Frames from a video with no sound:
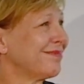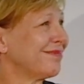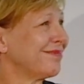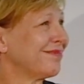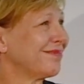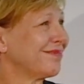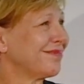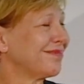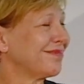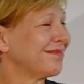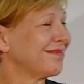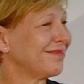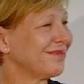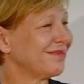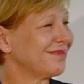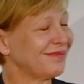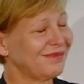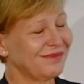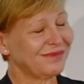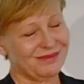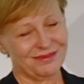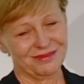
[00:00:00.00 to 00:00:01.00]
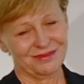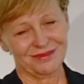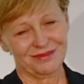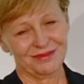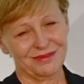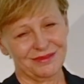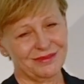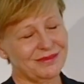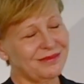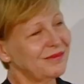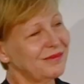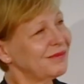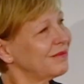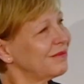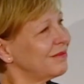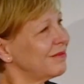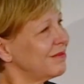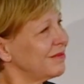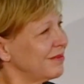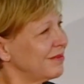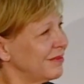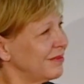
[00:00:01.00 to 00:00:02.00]
That was a very nice bridge,
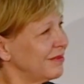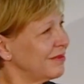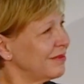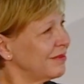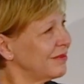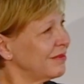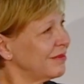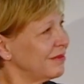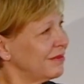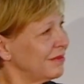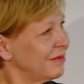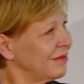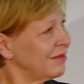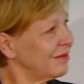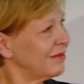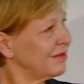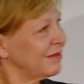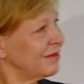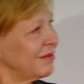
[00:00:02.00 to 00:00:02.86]
actually, because when we